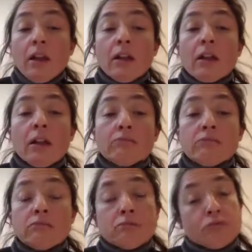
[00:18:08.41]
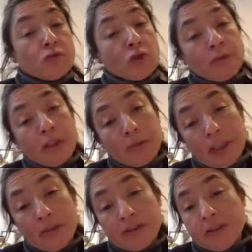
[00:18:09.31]
Could be a
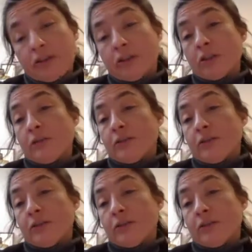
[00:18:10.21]
minimization of